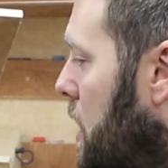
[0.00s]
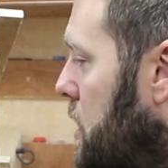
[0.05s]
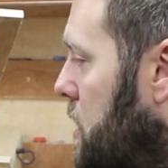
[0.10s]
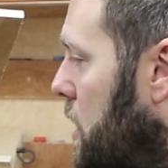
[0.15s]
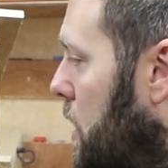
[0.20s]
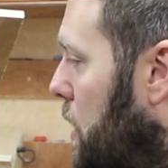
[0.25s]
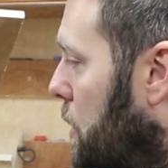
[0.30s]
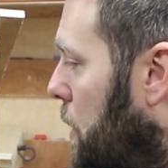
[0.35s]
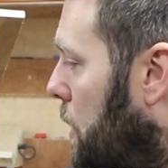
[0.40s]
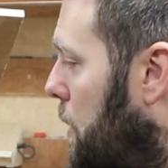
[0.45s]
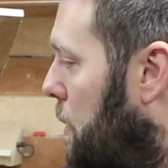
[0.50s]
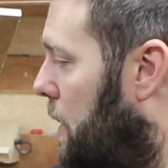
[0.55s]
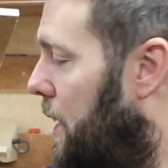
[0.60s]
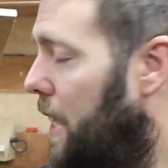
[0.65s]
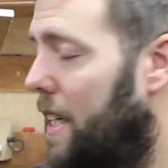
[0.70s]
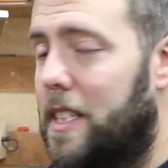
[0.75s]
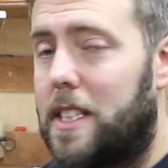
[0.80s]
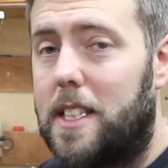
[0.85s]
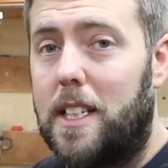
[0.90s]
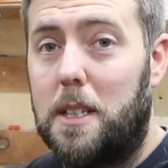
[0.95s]
So
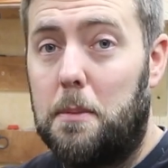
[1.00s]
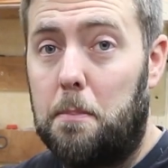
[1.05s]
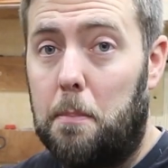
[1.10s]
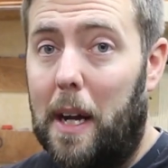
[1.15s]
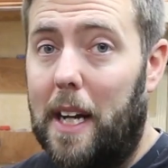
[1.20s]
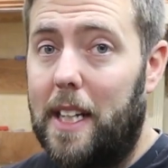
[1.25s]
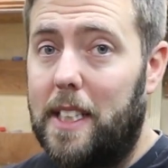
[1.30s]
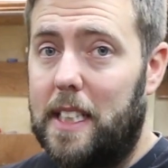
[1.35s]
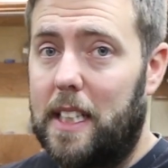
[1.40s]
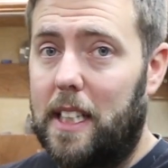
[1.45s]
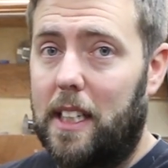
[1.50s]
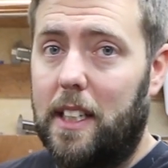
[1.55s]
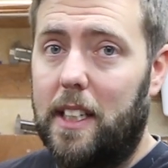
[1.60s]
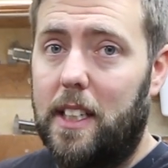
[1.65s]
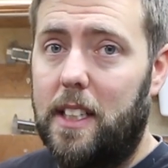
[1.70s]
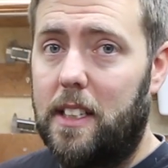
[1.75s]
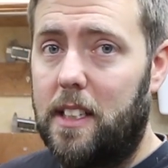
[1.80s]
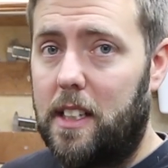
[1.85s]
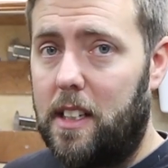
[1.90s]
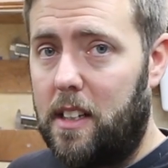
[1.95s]
this is
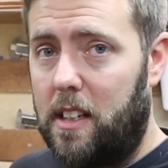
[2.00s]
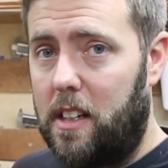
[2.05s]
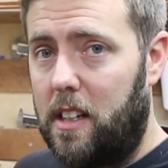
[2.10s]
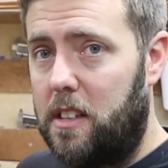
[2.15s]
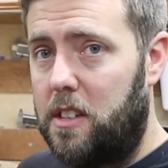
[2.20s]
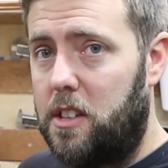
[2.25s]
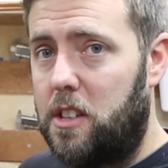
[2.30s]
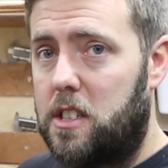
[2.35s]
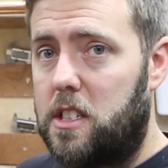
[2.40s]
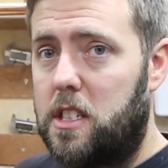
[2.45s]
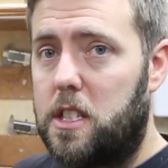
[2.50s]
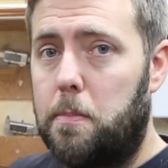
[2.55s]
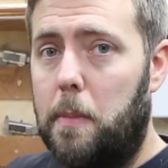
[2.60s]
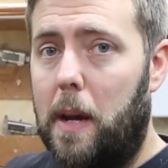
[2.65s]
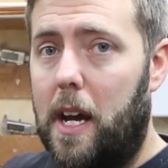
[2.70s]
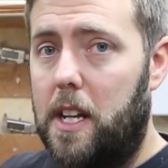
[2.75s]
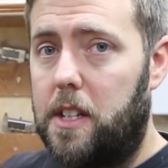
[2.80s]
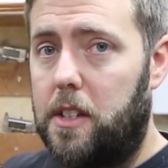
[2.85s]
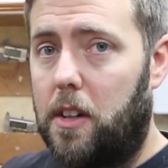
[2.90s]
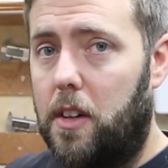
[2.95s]
basically just a
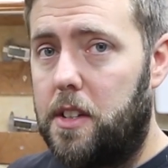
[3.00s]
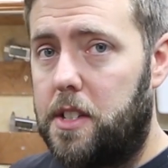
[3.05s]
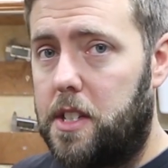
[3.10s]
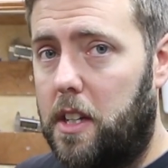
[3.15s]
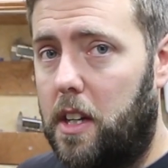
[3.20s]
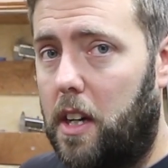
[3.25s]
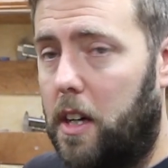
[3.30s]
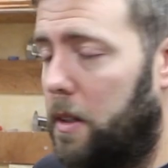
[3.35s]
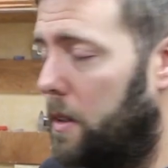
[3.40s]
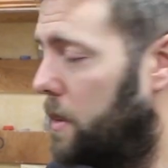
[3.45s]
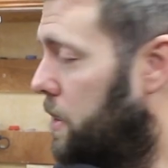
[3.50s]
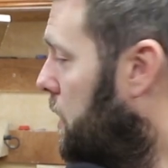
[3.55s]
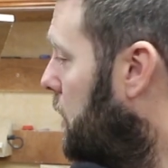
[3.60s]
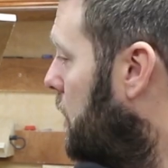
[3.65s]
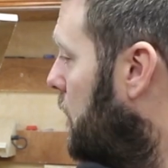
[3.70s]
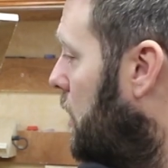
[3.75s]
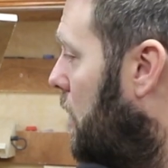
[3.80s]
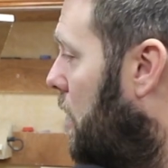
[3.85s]
spare Dyson hose.